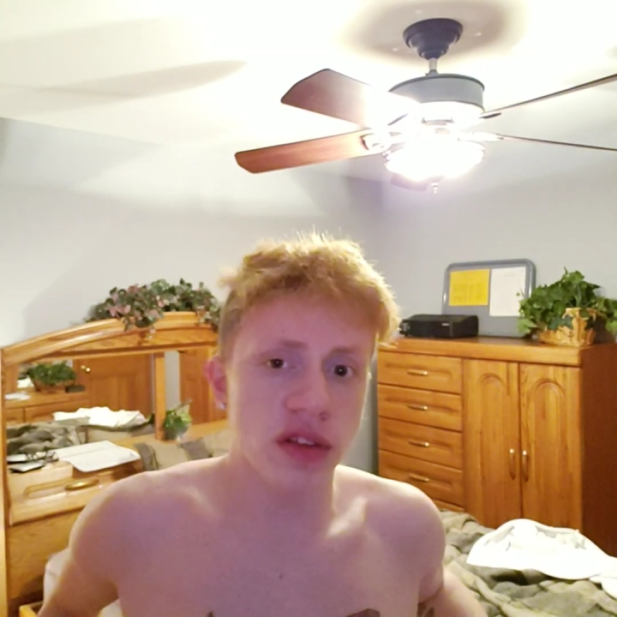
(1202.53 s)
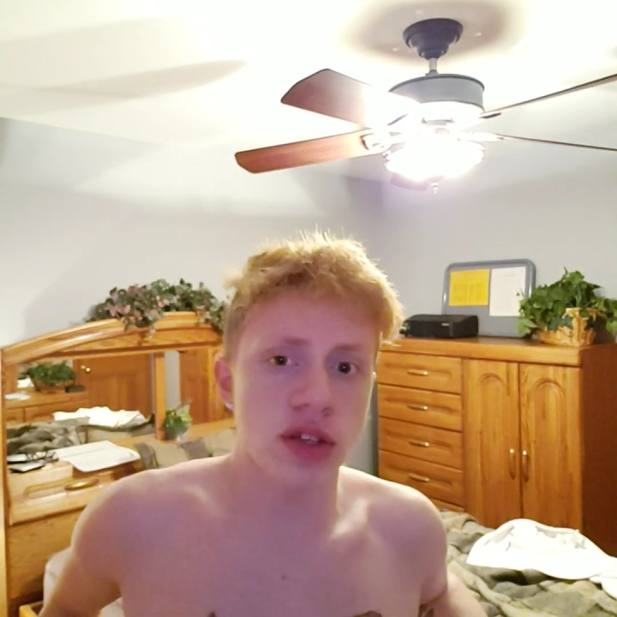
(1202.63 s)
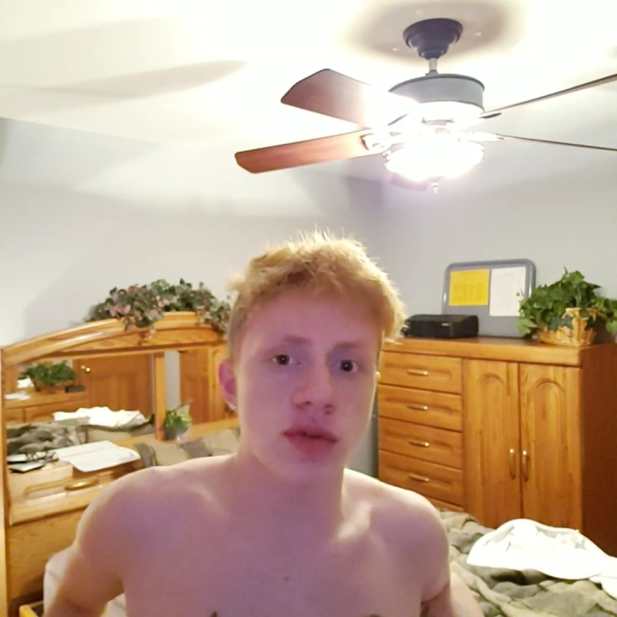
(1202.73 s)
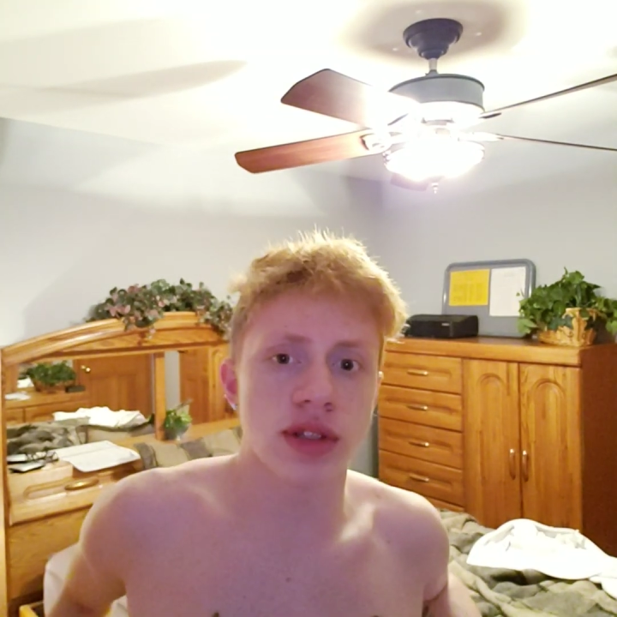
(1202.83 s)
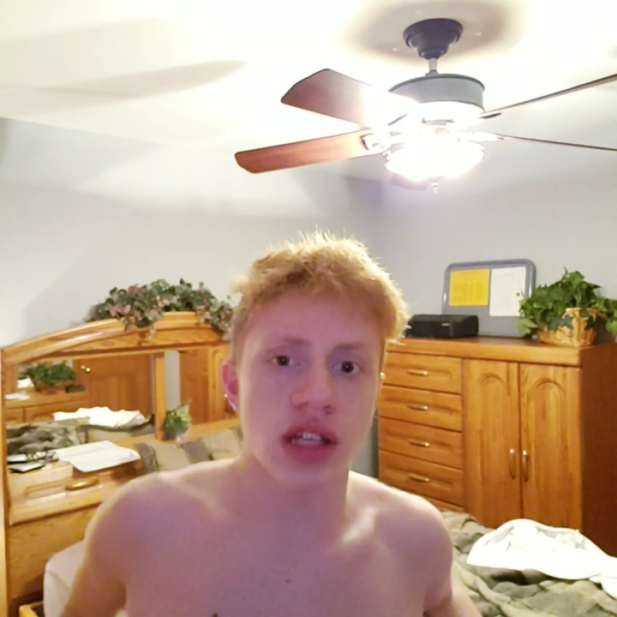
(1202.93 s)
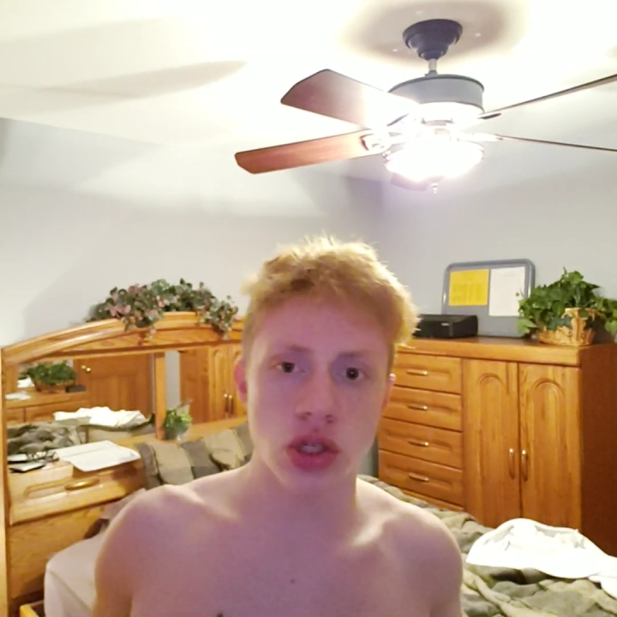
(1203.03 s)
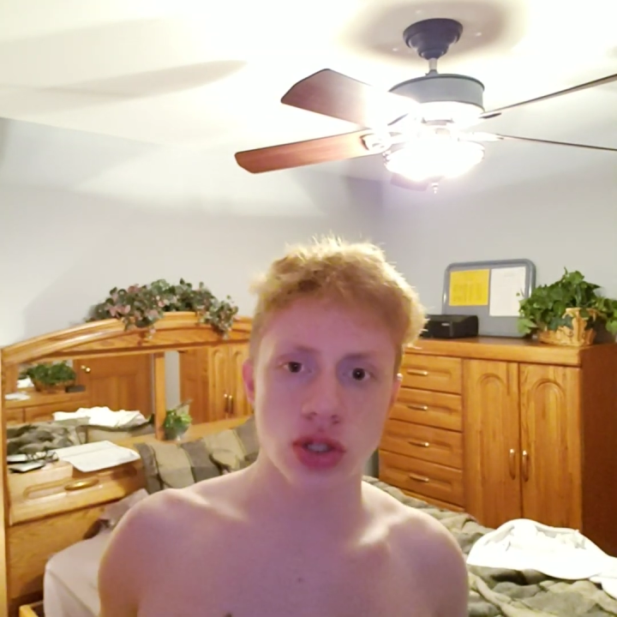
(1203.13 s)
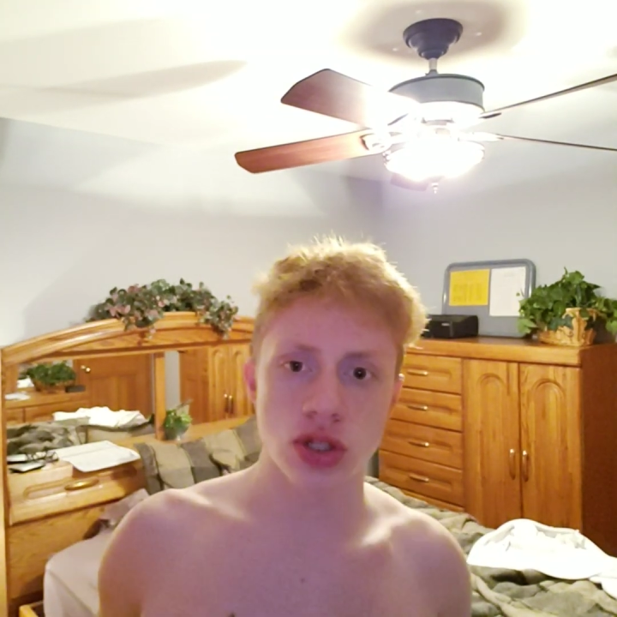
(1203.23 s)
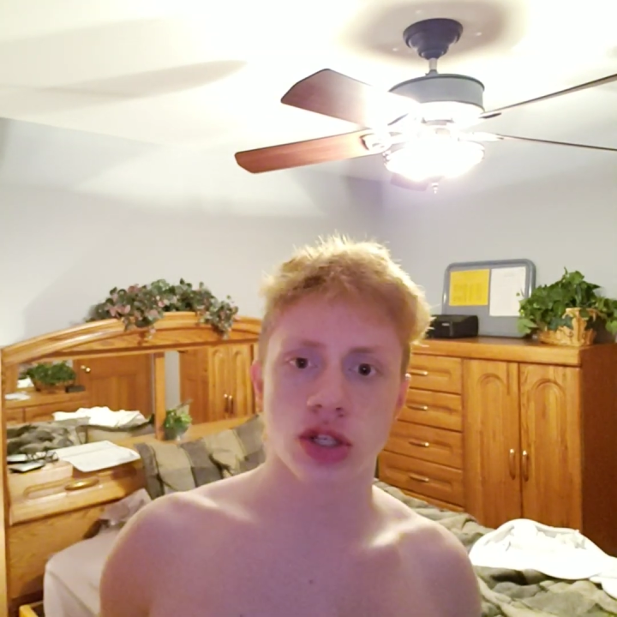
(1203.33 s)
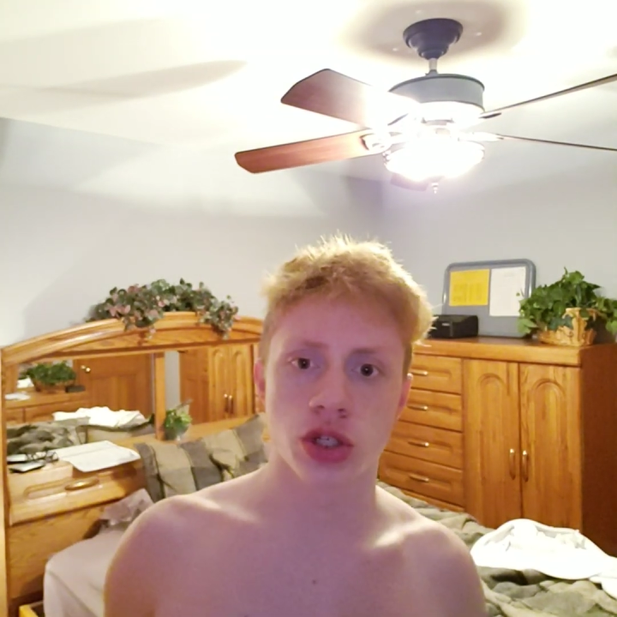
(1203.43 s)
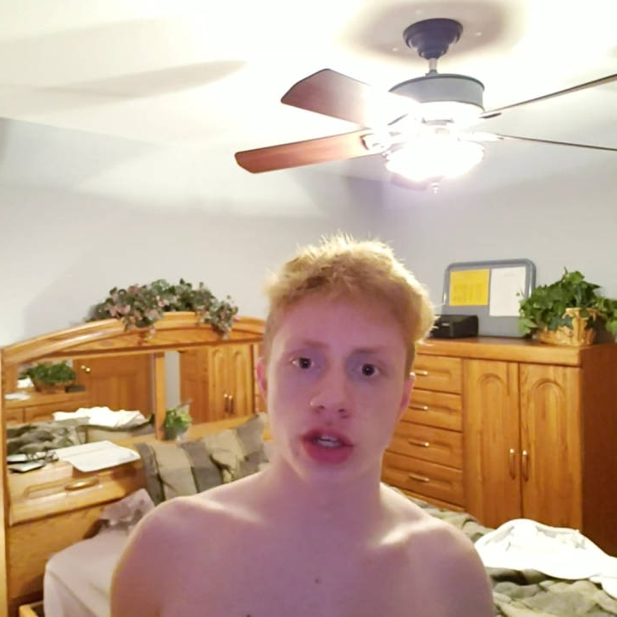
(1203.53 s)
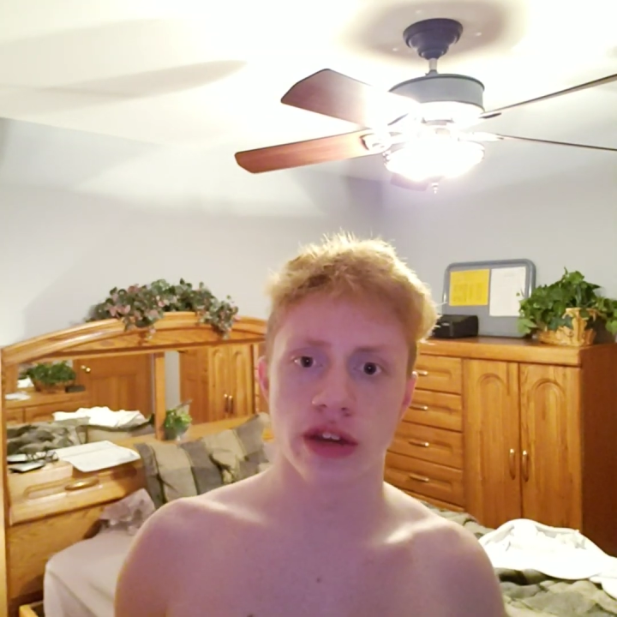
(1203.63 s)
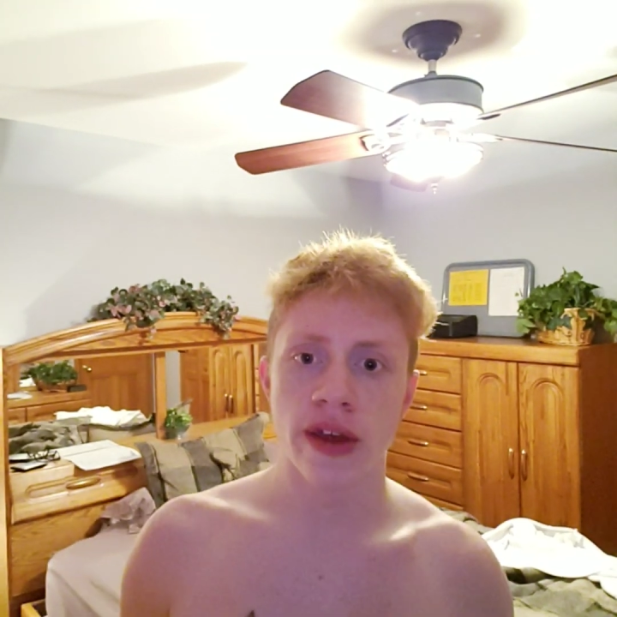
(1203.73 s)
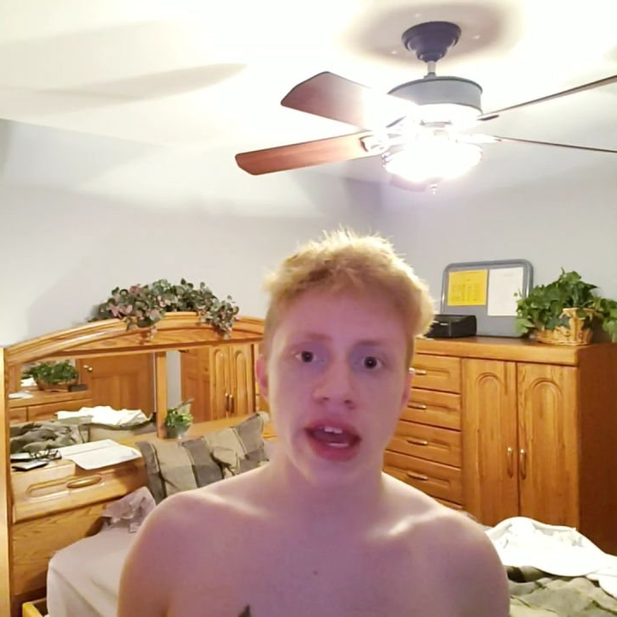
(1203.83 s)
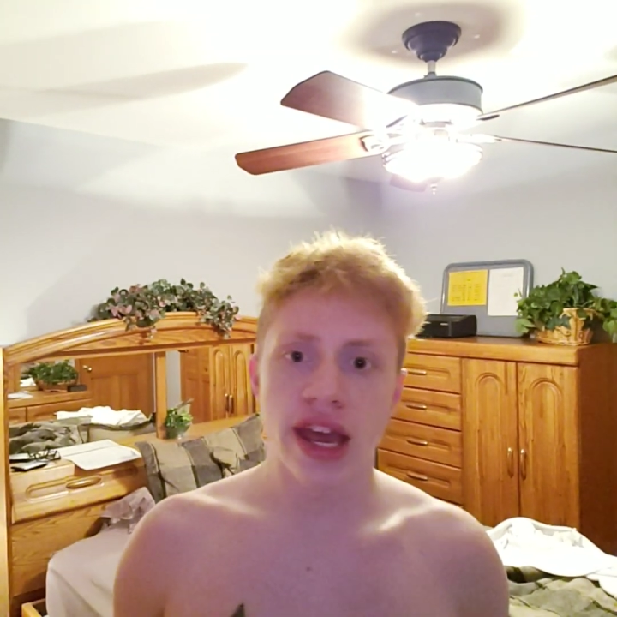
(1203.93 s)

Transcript: all these religions and shit?